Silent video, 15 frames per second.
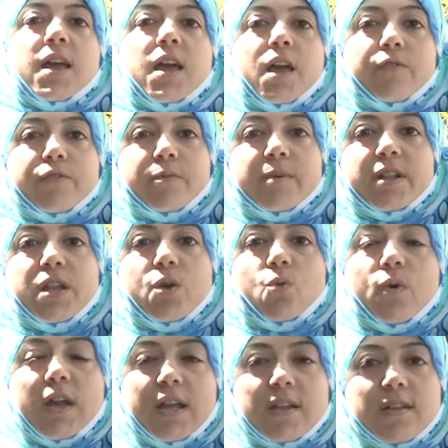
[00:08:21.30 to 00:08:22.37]
Everybody
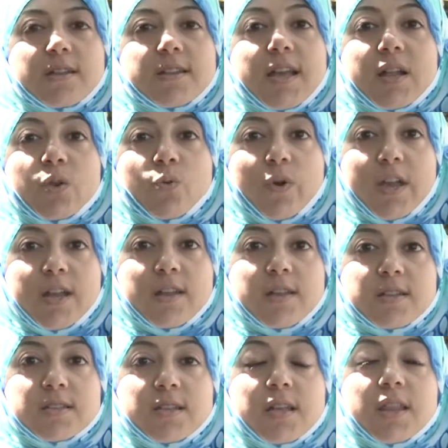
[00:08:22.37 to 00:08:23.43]
waited and
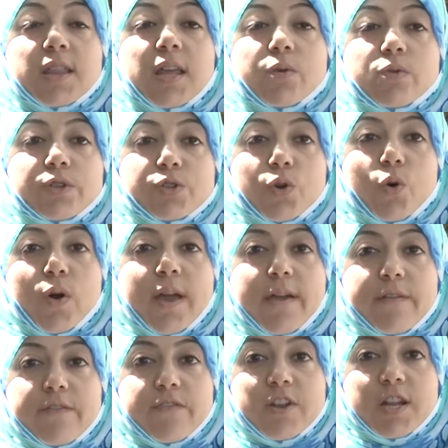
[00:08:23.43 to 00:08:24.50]
waited. They would go
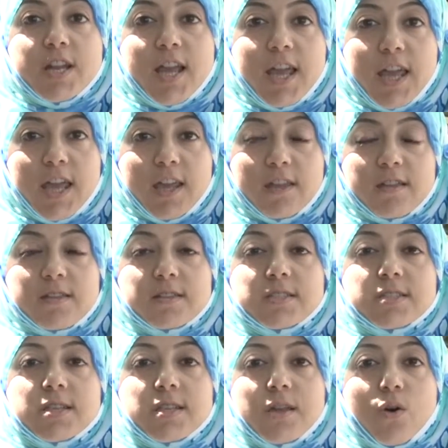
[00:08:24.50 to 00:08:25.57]
every day
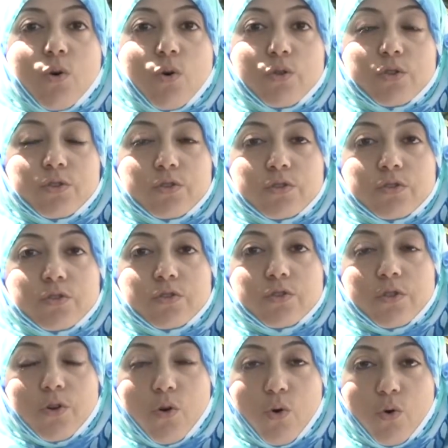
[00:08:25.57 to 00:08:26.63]
to
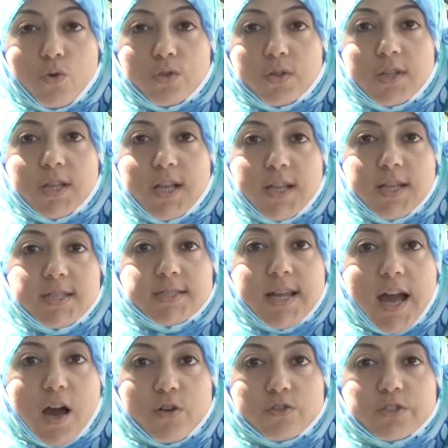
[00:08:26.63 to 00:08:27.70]
the old lady's
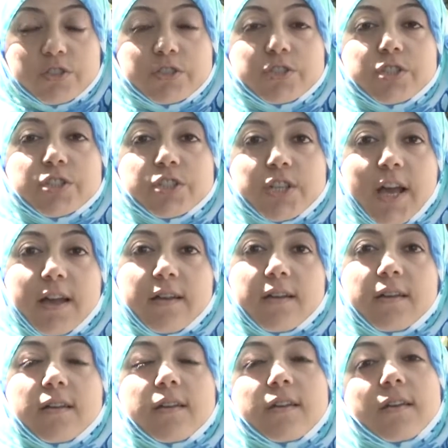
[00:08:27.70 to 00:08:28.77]
house to check
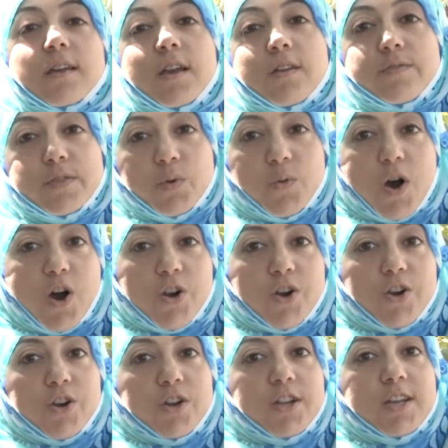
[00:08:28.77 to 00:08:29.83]
if the
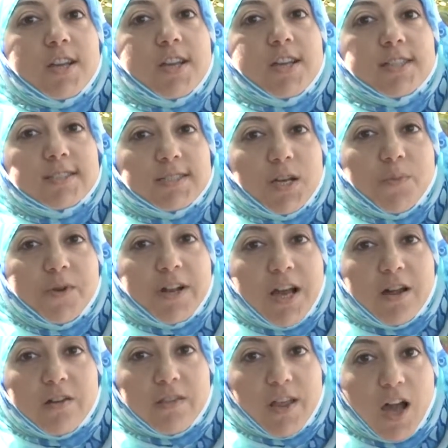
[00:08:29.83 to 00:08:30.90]
water is coming
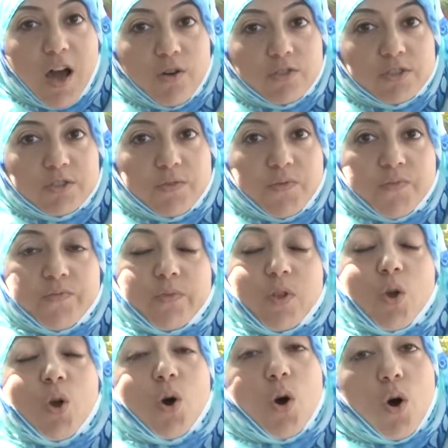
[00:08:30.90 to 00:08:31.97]
out of the house.
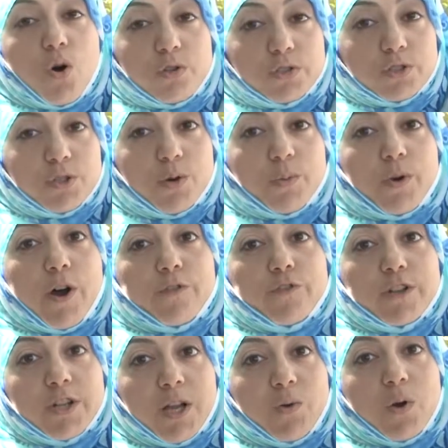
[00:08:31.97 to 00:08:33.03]
Also,
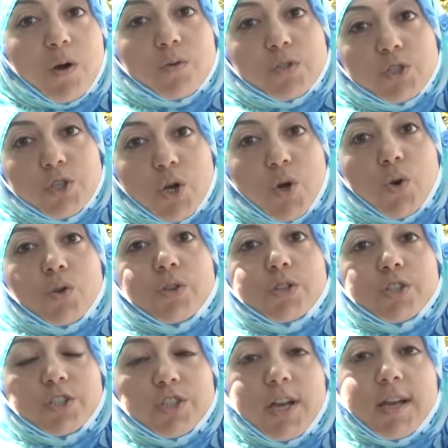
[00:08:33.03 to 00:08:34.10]
Prophet Noah would go
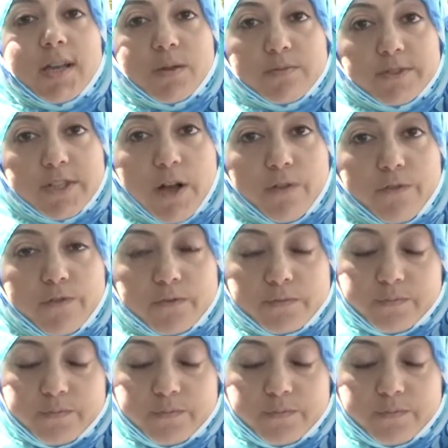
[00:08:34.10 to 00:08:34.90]
to check himself.